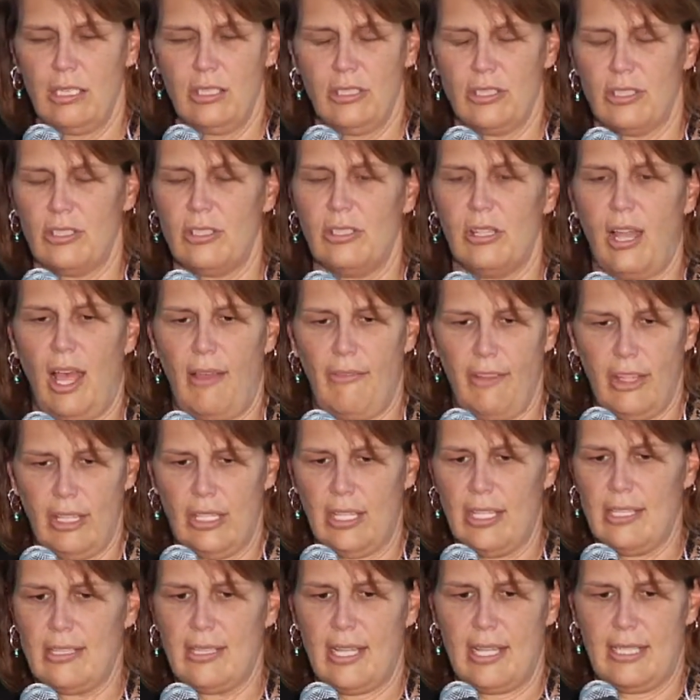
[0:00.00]
just
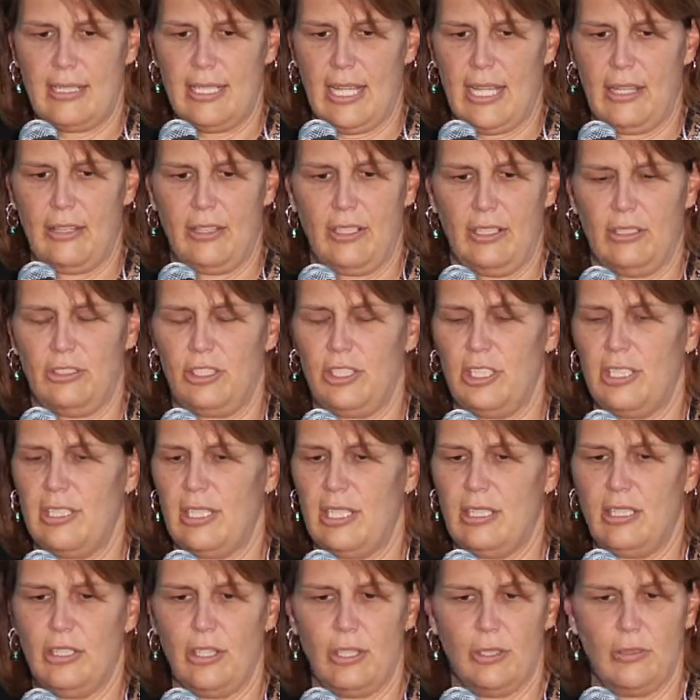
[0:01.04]
lovingly sat down, and she
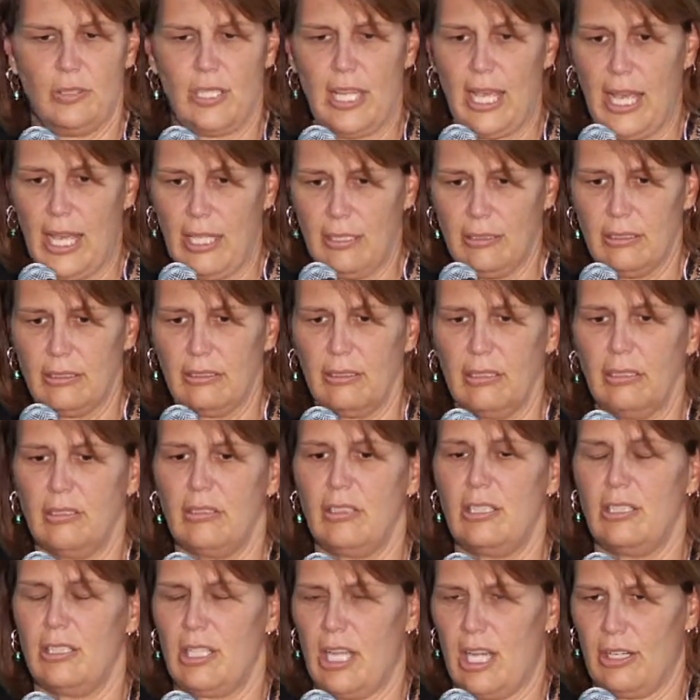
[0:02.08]
said, you know, Dad,
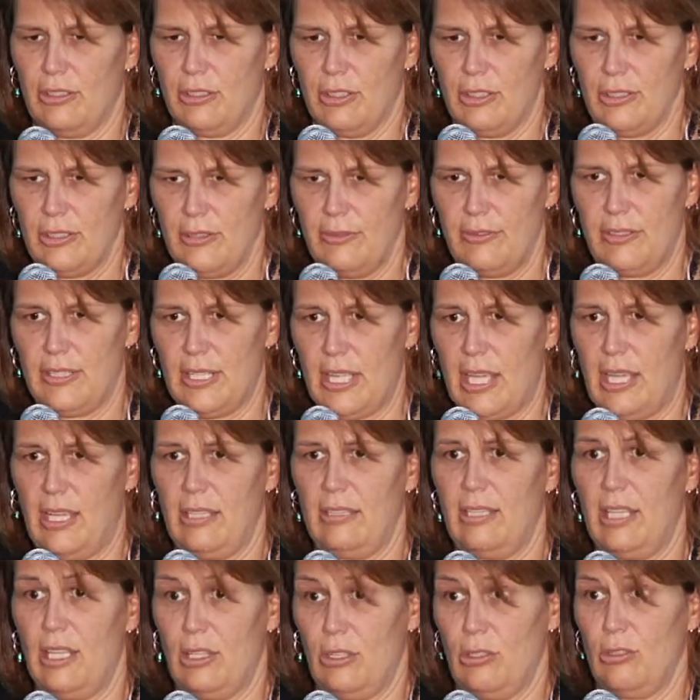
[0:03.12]
the doctors have
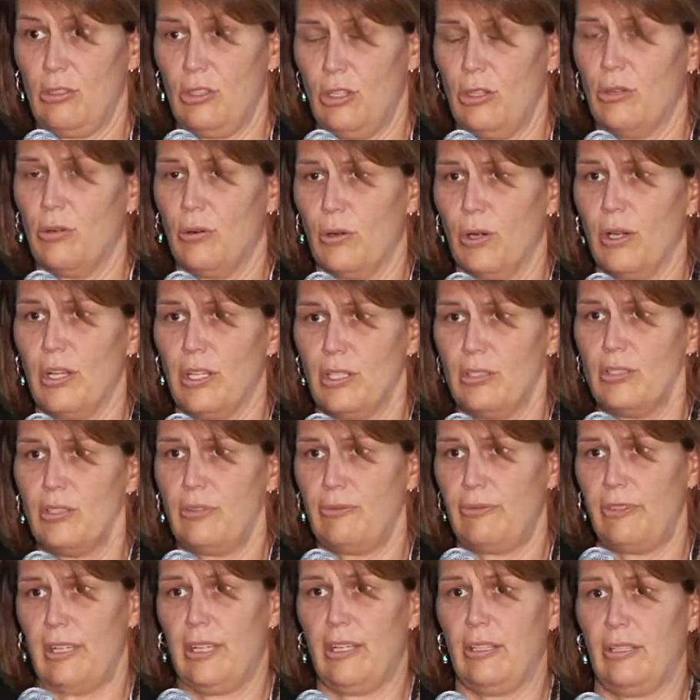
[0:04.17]
said that your organs are
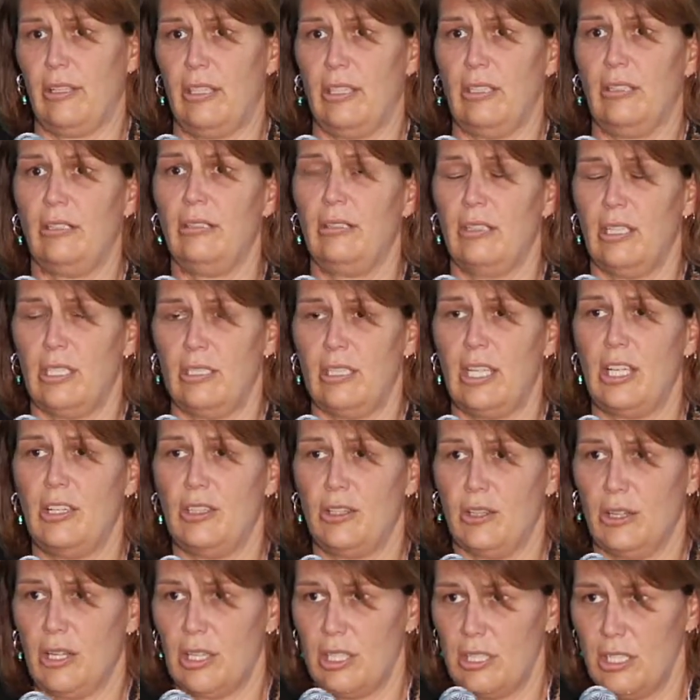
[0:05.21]
failing, and that
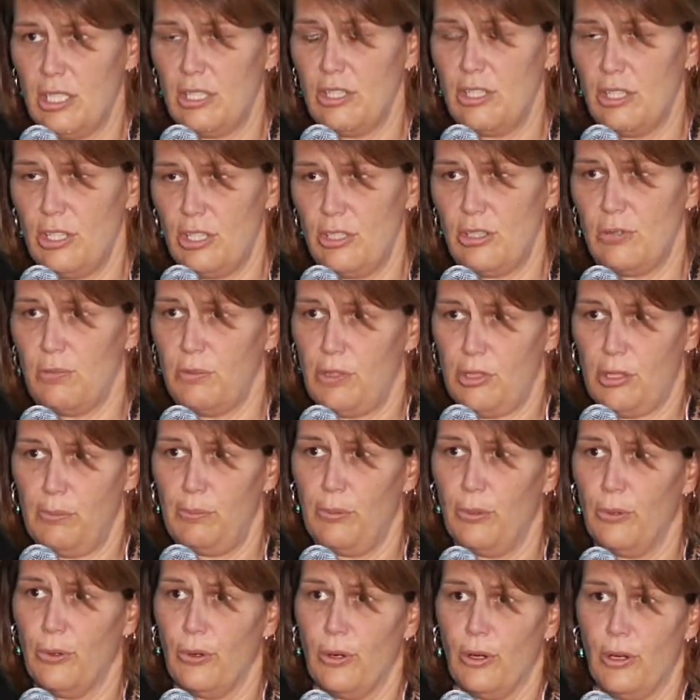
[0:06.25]
your condition is really
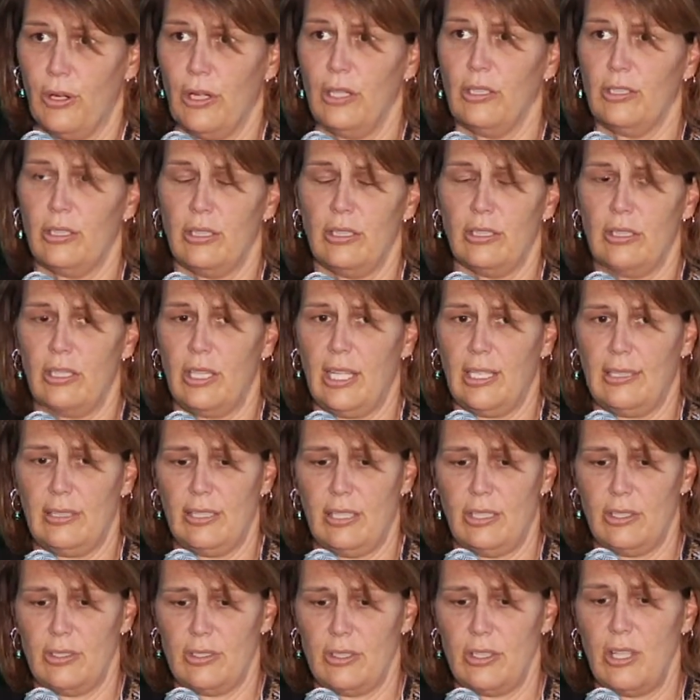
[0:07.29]
poor, and that
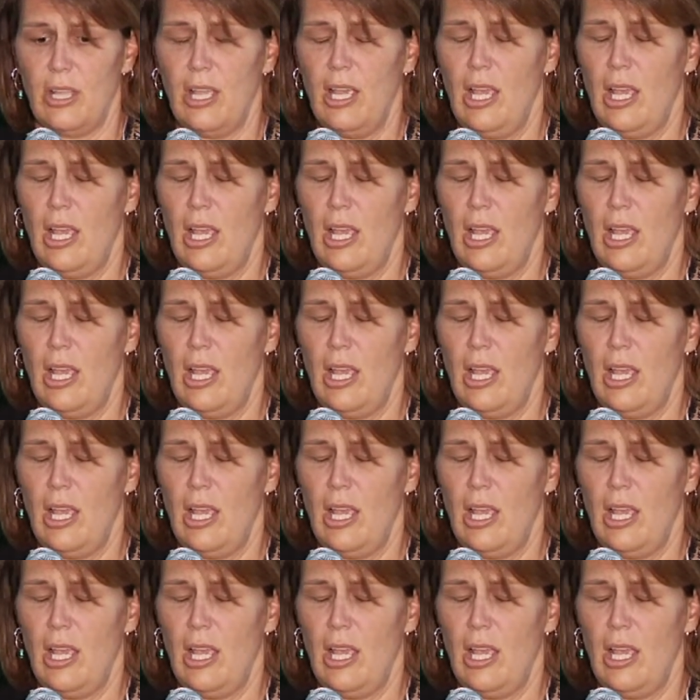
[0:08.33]
there's